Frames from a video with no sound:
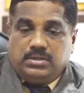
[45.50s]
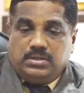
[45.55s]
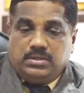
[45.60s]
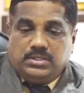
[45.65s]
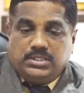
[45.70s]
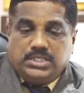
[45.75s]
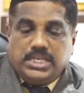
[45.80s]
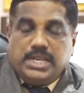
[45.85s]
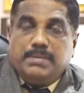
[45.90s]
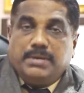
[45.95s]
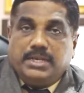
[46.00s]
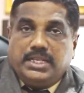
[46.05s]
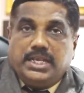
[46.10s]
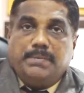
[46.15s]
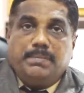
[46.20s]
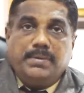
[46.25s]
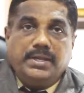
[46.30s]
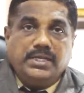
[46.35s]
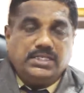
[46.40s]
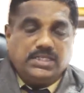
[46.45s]
that
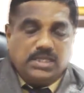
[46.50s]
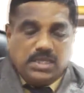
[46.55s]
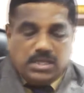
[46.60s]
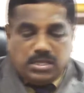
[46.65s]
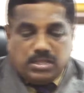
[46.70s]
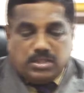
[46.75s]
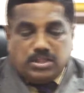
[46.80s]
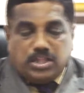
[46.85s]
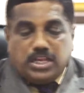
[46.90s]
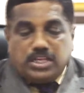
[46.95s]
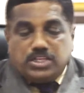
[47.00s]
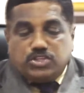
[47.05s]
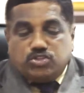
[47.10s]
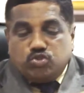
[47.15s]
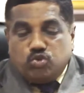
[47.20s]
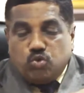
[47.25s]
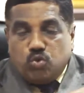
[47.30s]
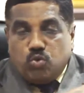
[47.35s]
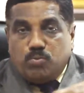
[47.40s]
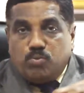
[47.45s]
means there is
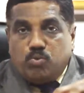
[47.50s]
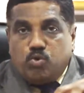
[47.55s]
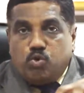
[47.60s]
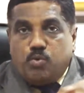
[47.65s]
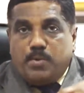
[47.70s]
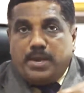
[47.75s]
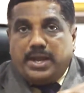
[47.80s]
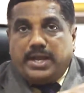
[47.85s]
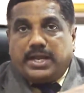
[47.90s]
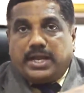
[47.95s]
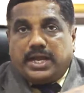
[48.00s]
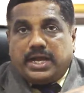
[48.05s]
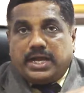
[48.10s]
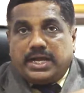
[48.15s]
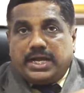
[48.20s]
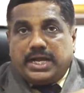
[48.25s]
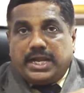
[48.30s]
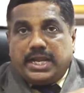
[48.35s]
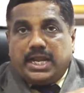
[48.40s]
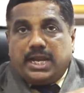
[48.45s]
no movement
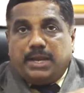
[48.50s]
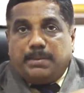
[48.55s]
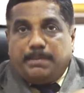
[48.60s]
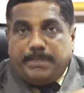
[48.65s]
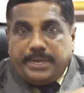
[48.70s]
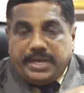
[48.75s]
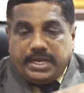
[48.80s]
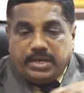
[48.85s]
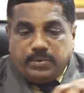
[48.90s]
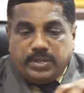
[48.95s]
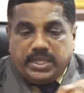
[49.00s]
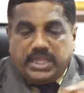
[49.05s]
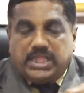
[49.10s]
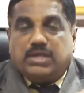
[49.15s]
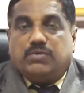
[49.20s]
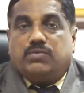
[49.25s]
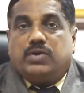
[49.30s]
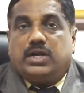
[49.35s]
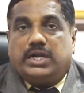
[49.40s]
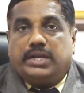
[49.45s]
occurring between the
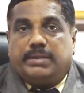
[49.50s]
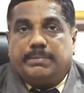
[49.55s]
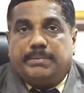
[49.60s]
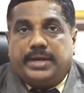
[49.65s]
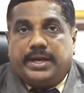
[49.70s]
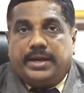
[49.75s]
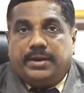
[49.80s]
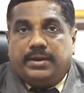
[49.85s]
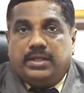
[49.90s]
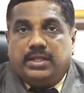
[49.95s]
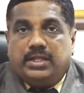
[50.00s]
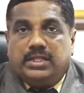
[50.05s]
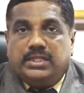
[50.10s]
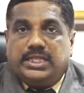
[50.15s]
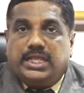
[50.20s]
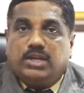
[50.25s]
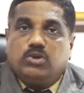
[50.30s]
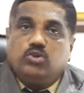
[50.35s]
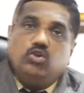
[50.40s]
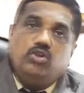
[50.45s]
vertebrae.
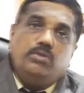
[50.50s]
There could